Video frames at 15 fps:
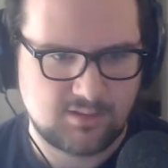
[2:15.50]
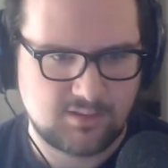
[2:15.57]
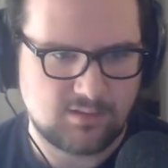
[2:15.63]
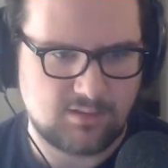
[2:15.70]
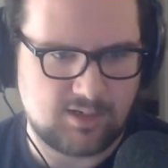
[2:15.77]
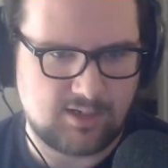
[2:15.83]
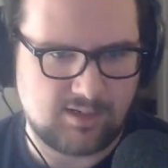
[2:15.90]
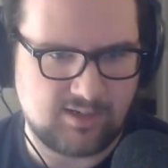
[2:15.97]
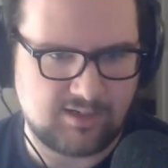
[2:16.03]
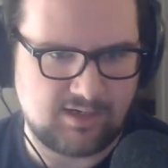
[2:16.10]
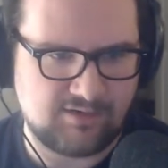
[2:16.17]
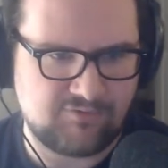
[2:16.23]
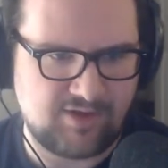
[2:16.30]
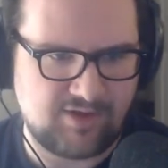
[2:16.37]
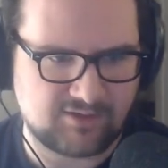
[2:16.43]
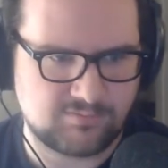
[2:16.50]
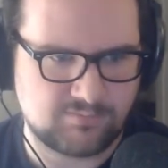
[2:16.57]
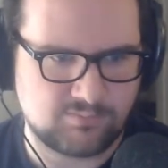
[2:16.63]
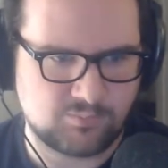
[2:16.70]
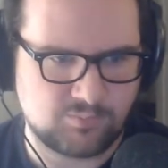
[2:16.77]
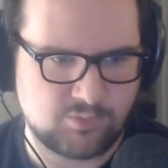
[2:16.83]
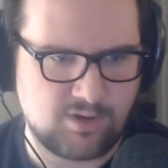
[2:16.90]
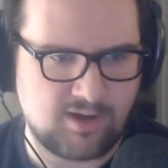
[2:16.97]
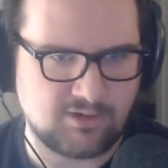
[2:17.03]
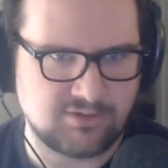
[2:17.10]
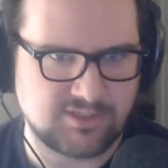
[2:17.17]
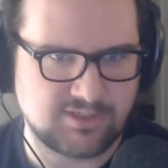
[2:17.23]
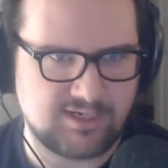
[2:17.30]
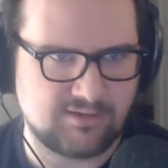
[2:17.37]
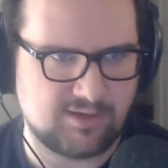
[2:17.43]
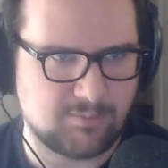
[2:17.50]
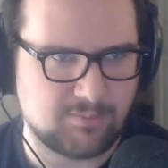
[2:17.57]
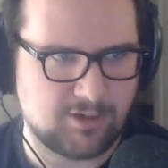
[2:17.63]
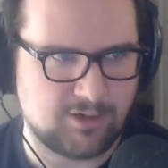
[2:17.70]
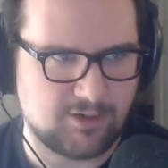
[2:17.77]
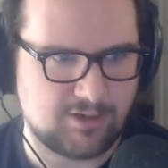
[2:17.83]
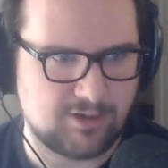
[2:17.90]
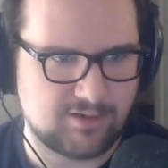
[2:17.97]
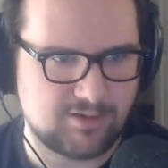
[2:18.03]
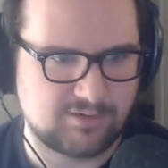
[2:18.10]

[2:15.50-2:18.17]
And in fact, we're not using any library at all.